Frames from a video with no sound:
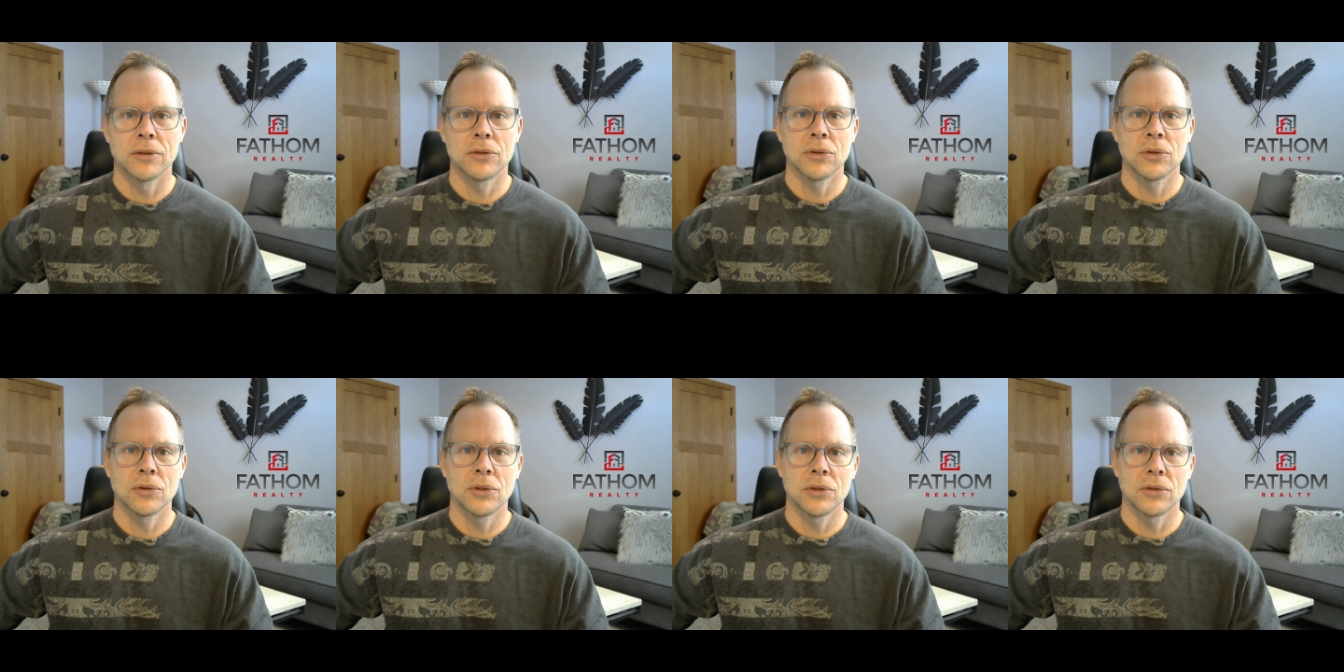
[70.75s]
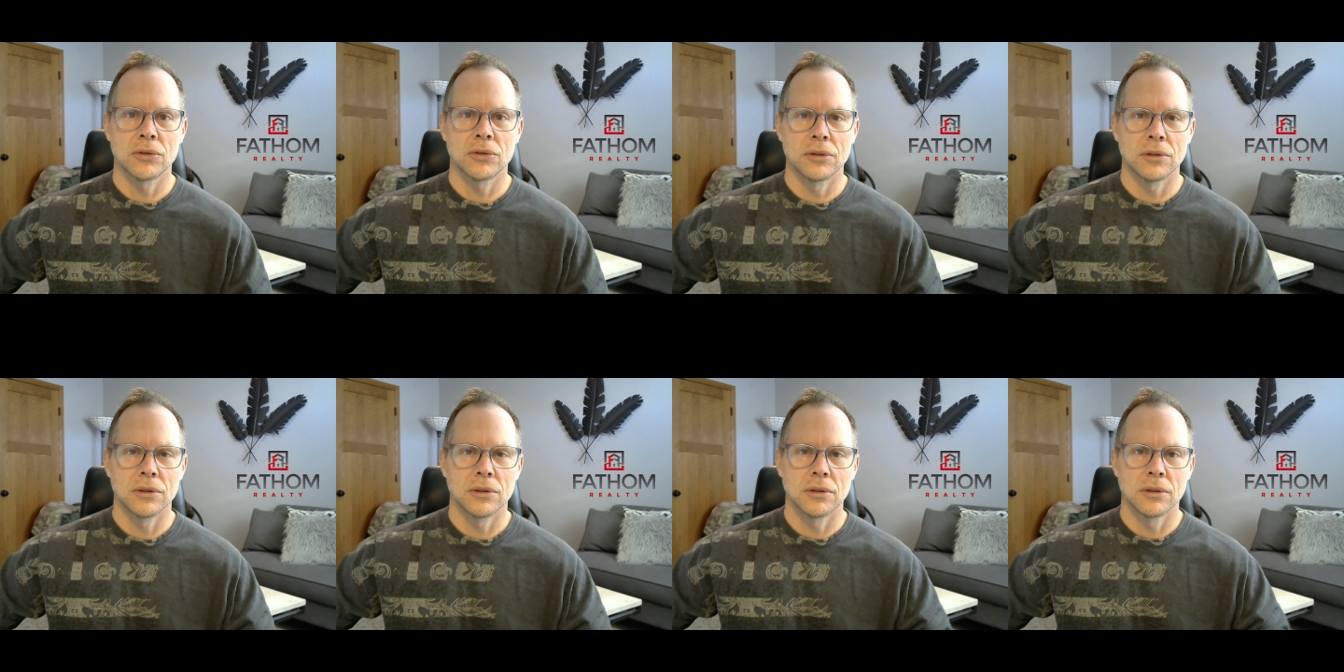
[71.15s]
So
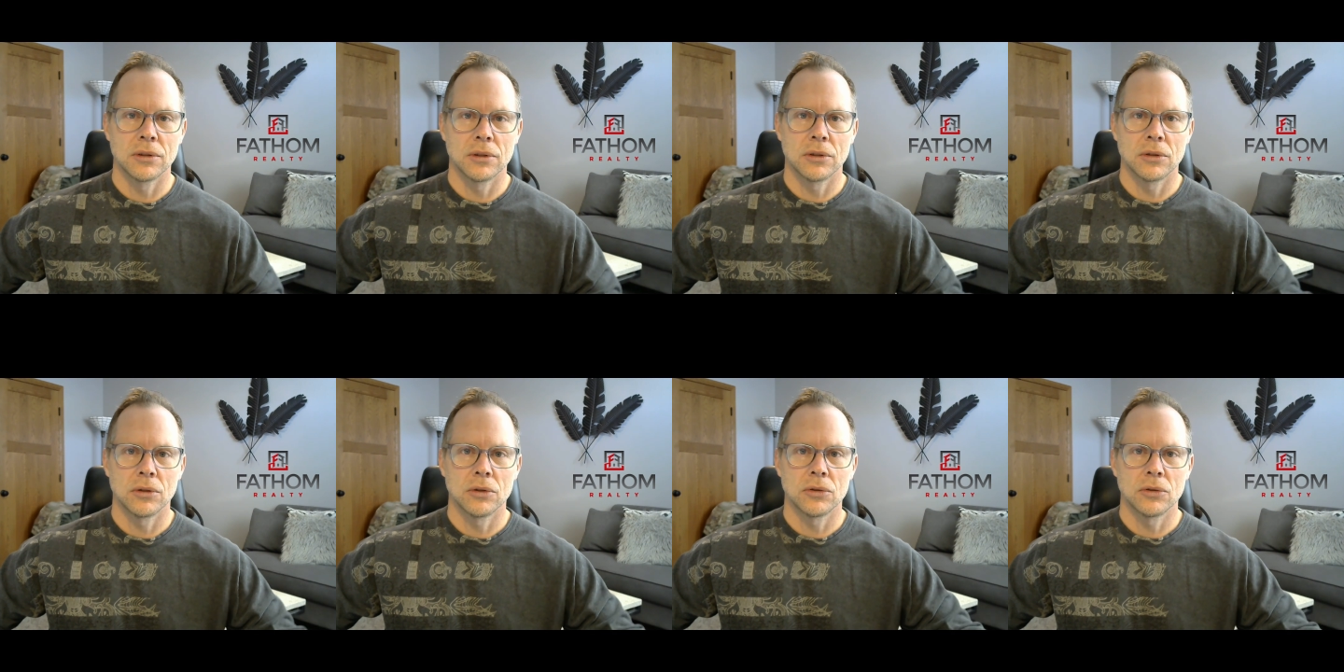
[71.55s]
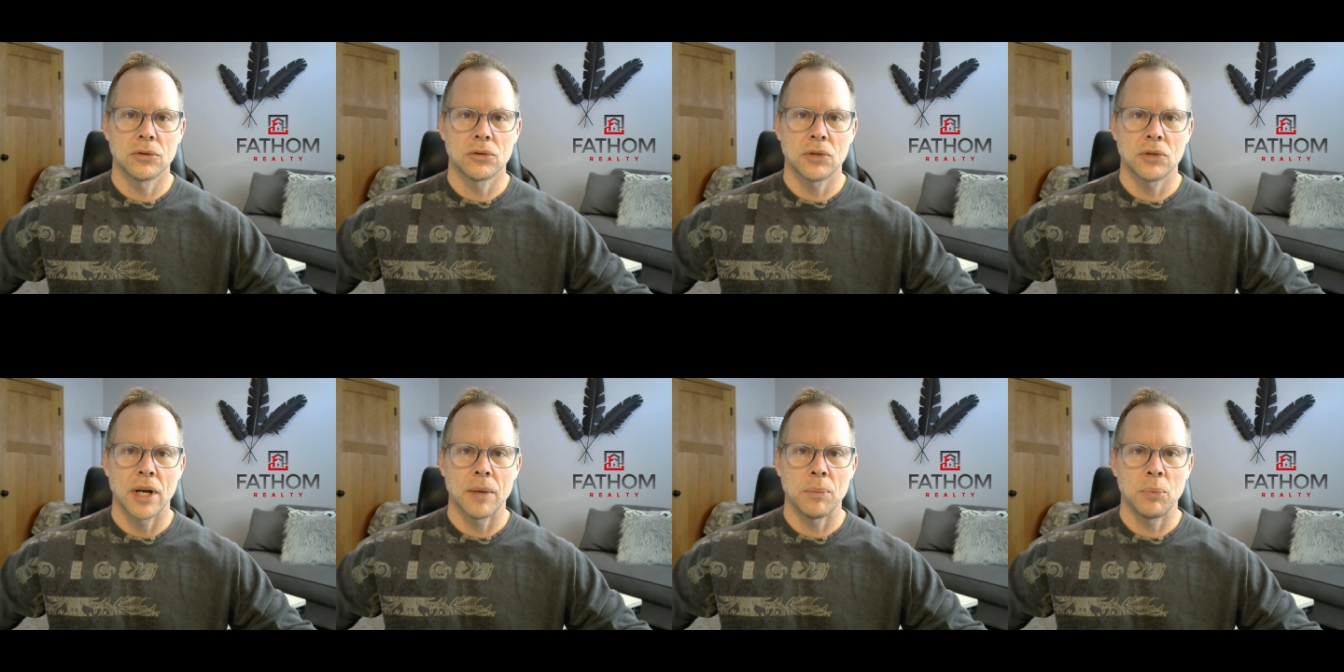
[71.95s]
just
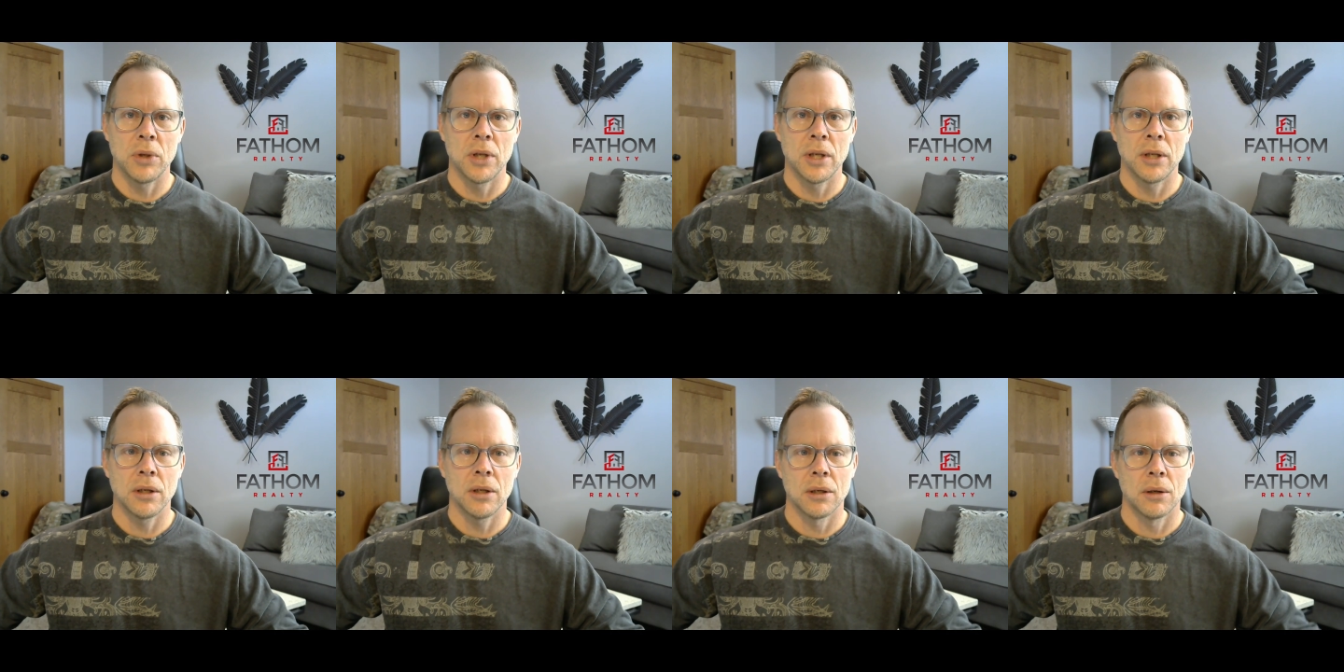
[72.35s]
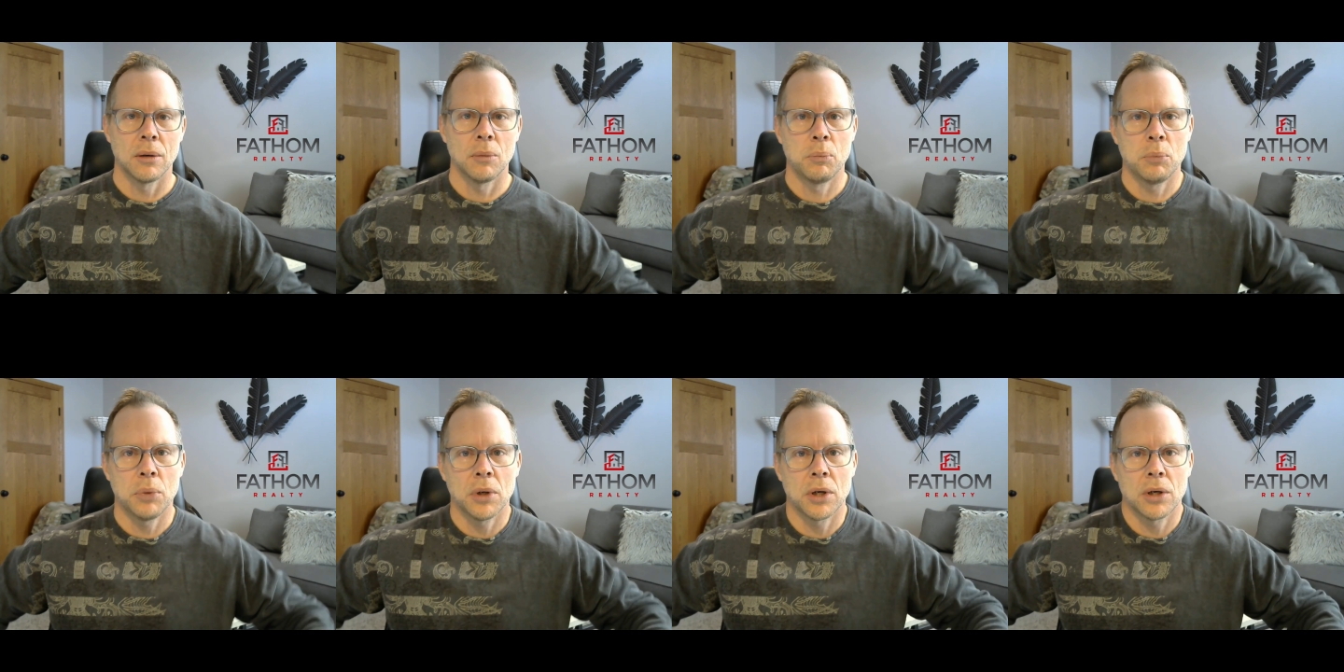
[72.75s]
strap in,
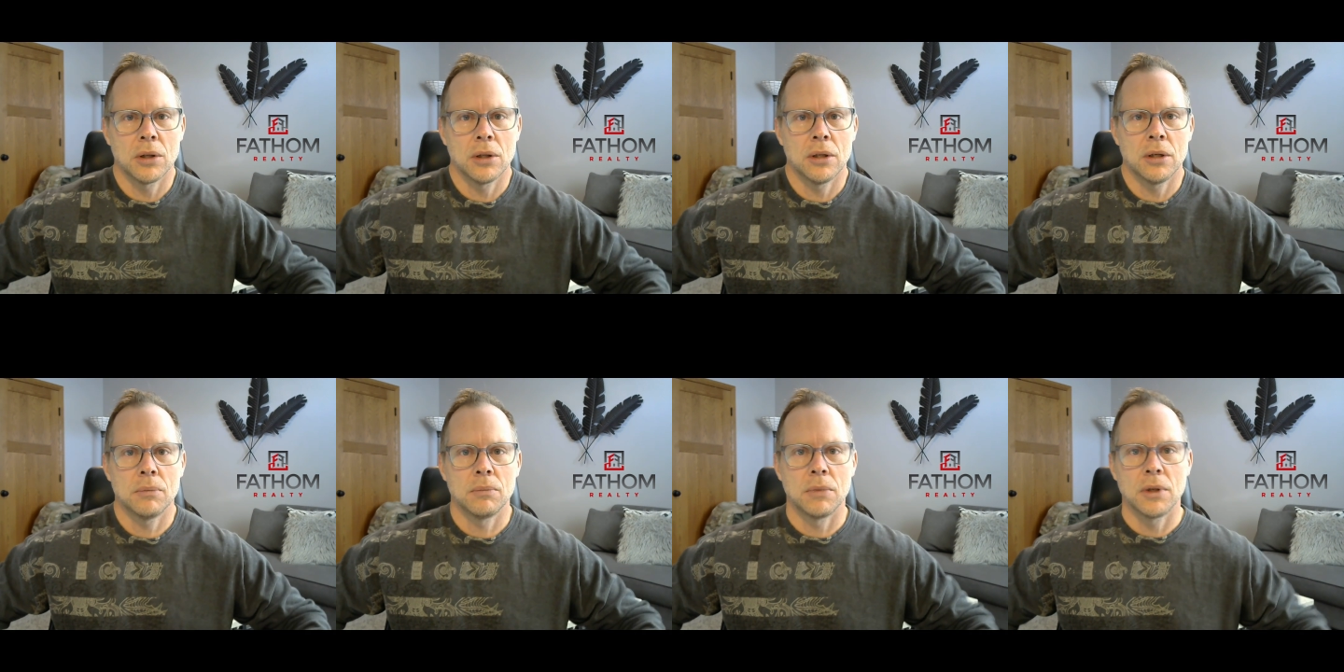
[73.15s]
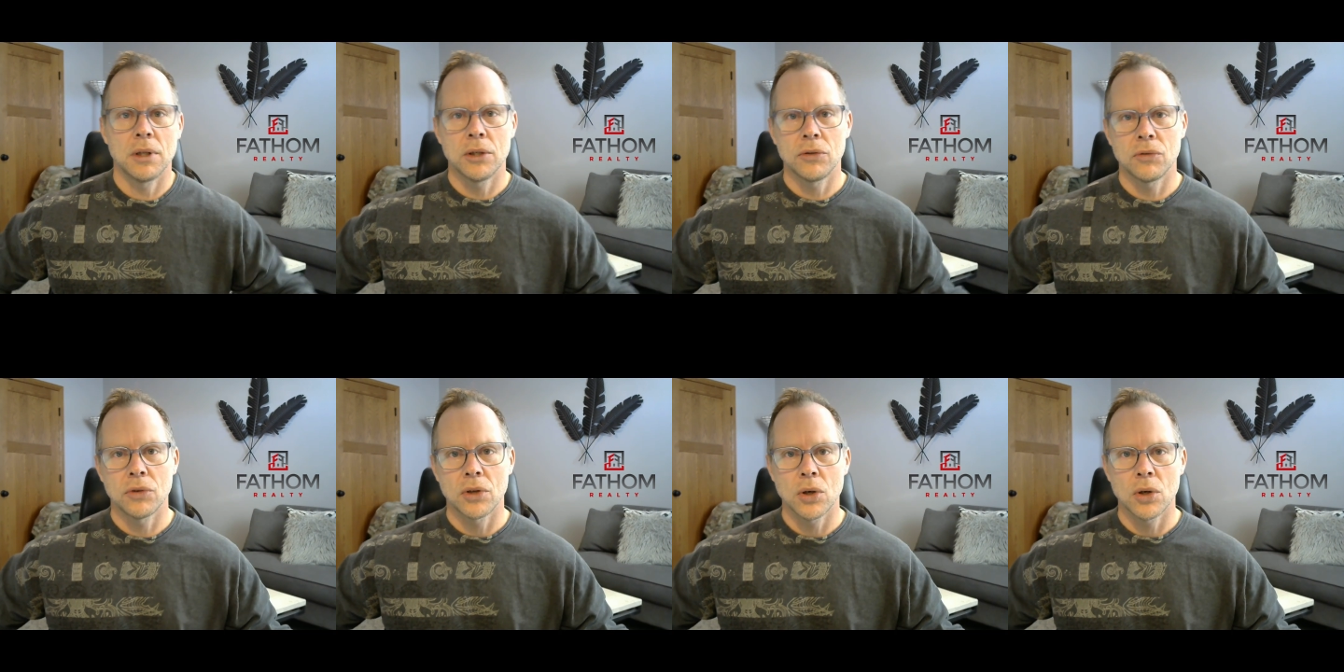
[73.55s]
buckle up,
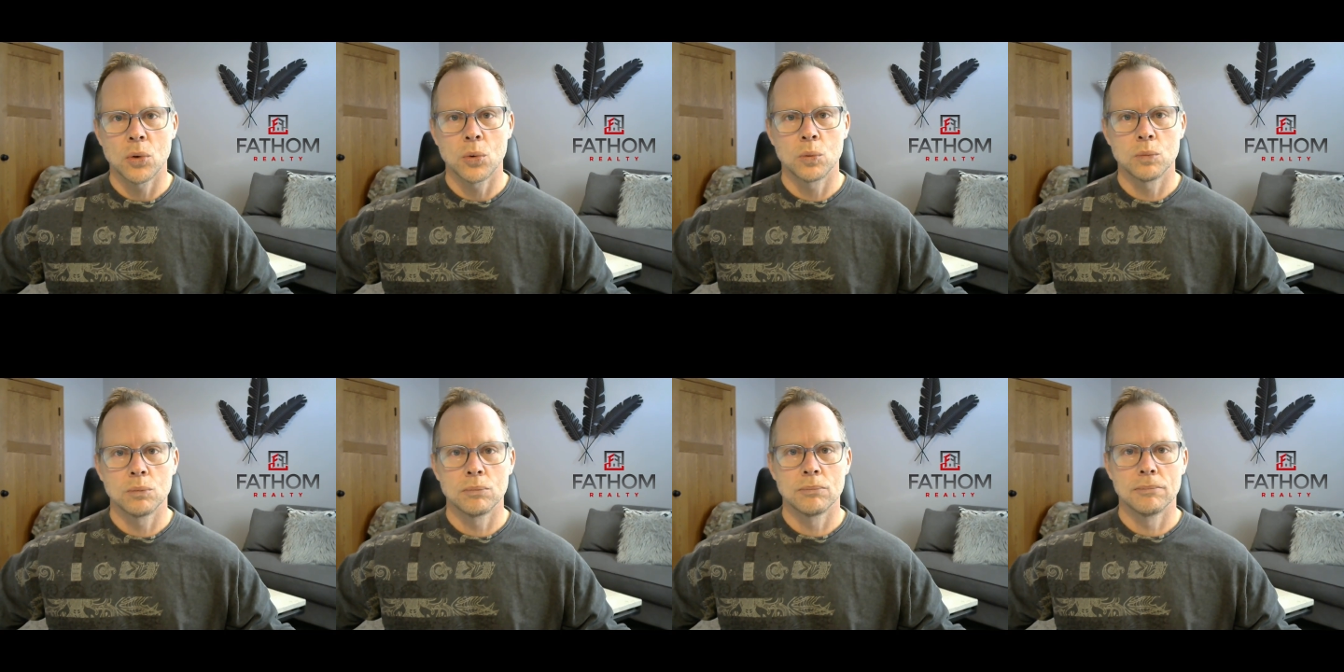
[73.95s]
let's go.